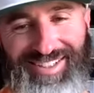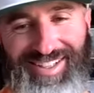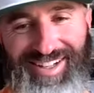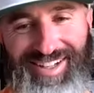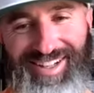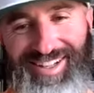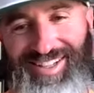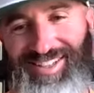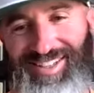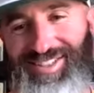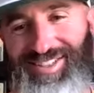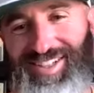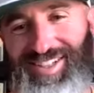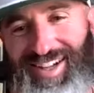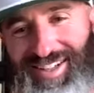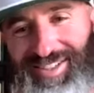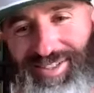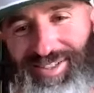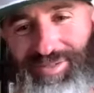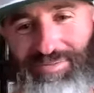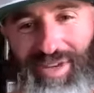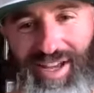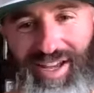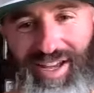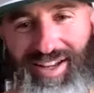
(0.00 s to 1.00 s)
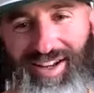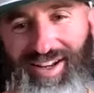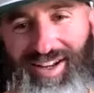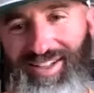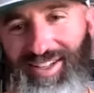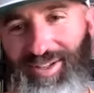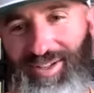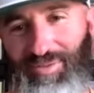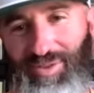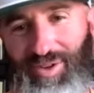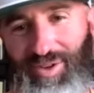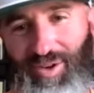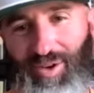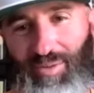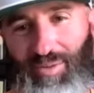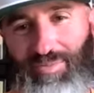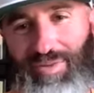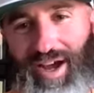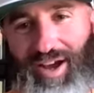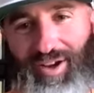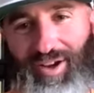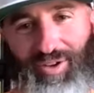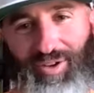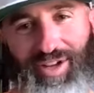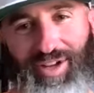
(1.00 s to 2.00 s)
because like you said as a man i think we all
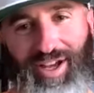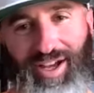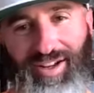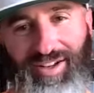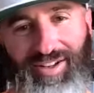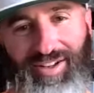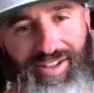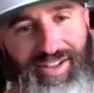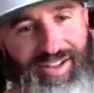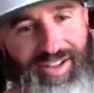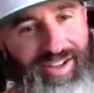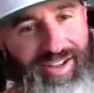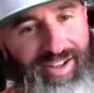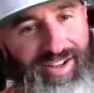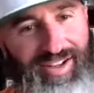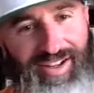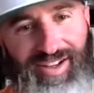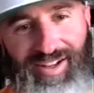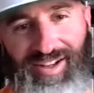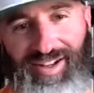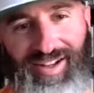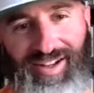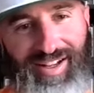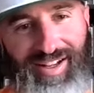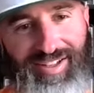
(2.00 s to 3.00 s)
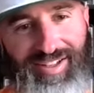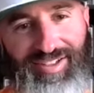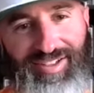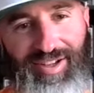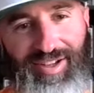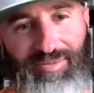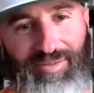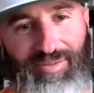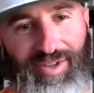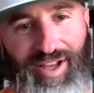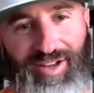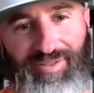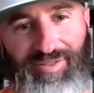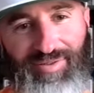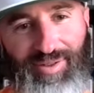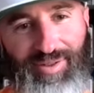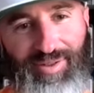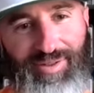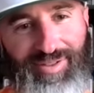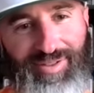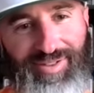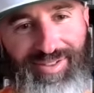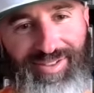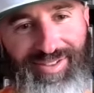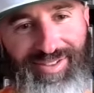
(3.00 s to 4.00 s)
battle that at some
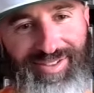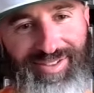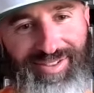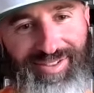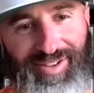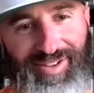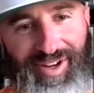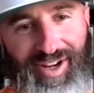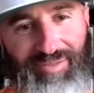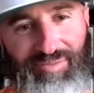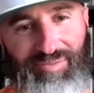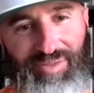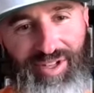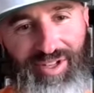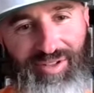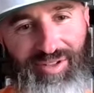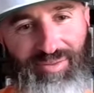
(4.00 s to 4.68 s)
level right yeah.